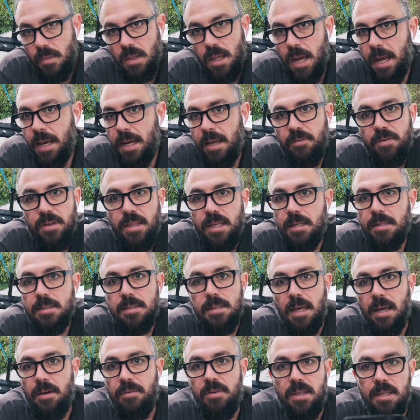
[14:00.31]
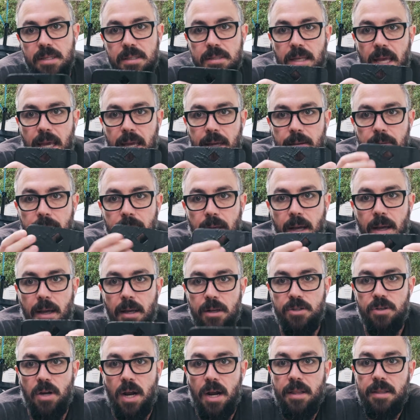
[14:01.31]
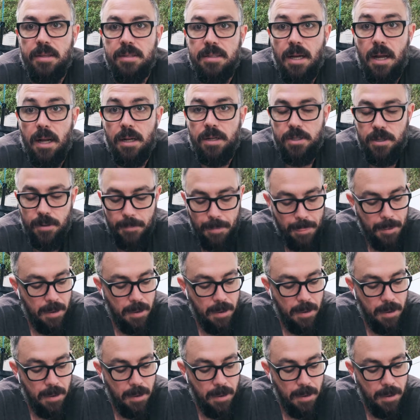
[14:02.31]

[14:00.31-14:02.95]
and everything's dry to the touch.